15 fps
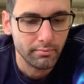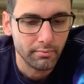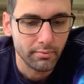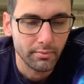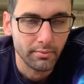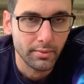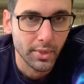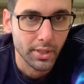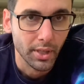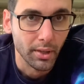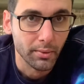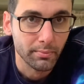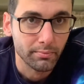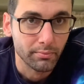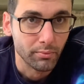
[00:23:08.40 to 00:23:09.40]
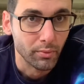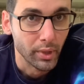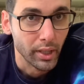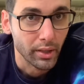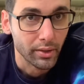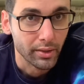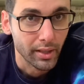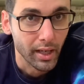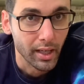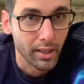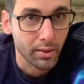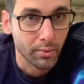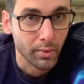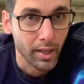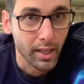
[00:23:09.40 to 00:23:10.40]
So we are done
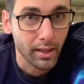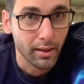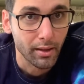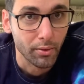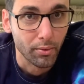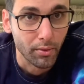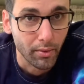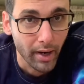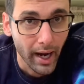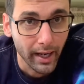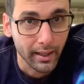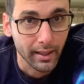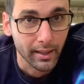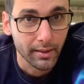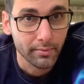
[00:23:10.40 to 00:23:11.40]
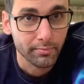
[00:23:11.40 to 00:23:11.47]
with racking.